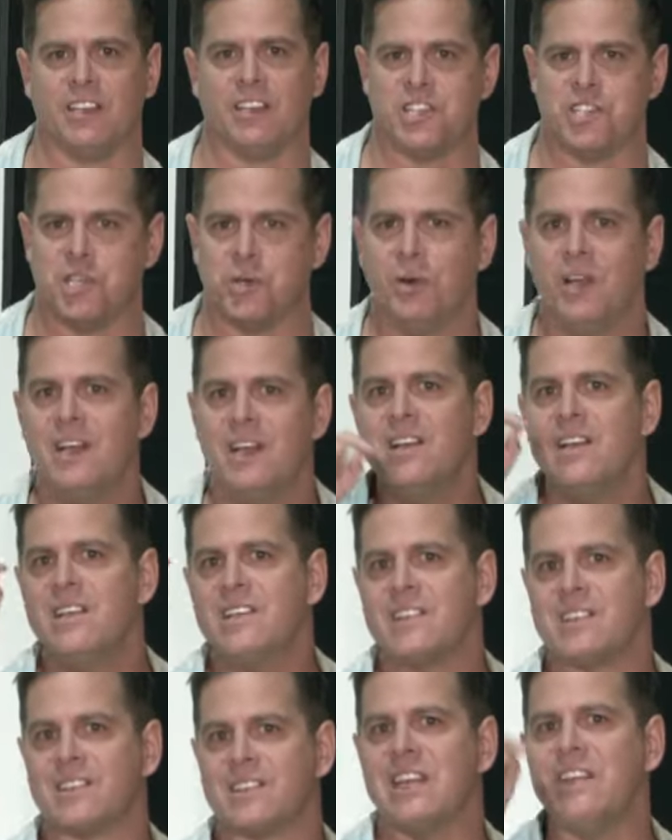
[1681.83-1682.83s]
Did you
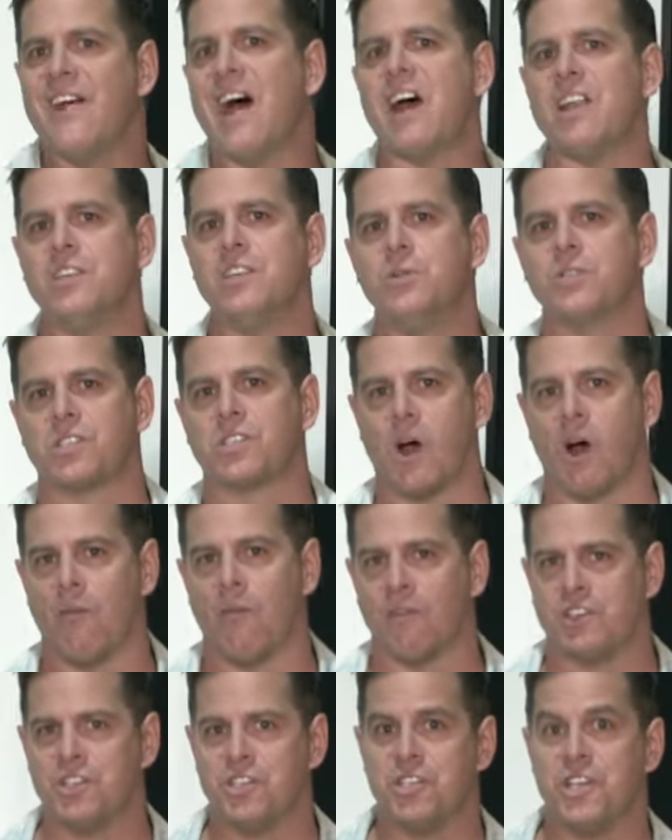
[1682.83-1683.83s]
see that news
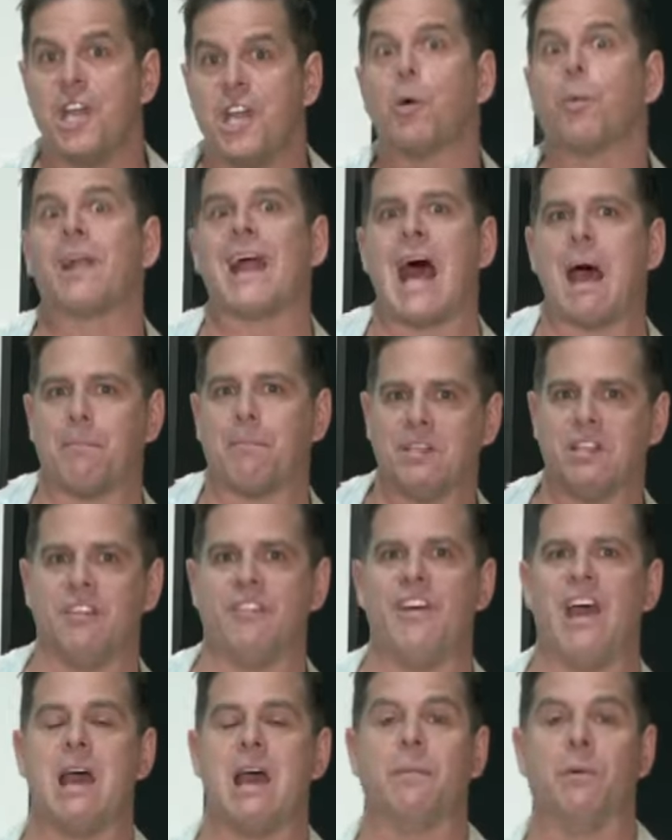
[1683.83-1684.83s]
conference? Did you hear what happened to
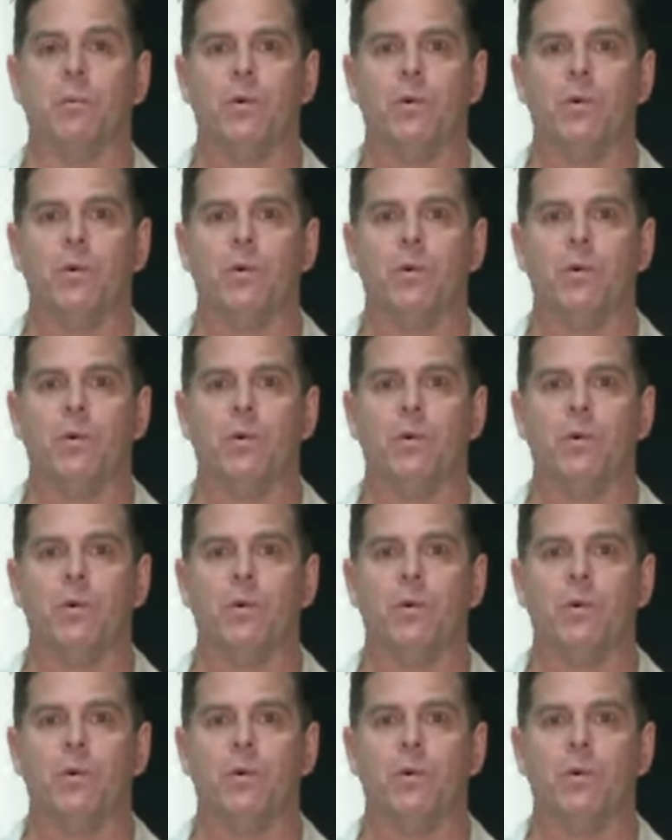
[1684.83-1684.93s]
them?